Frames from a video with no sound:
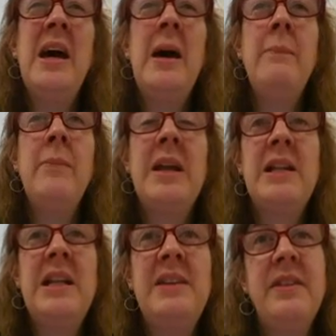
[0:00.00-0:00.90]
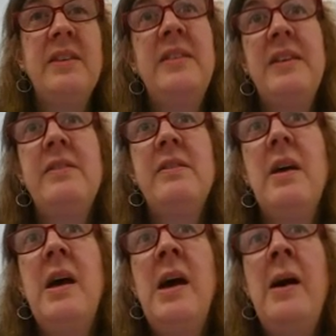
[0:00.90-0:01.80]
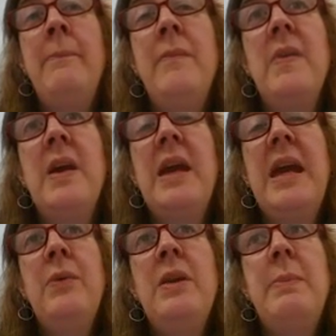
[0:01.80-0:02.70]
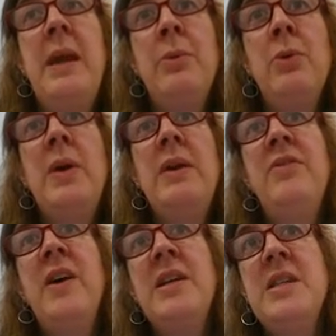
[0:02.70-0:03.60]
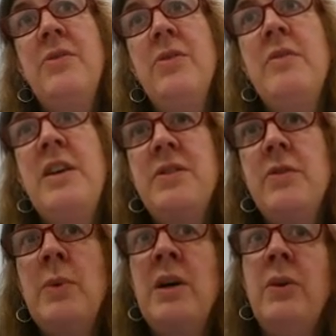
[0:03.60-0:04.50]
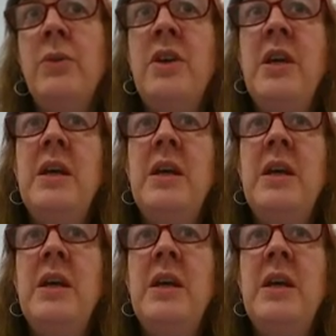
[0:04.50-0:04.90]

We had less success with people that we invited from the rest of the world.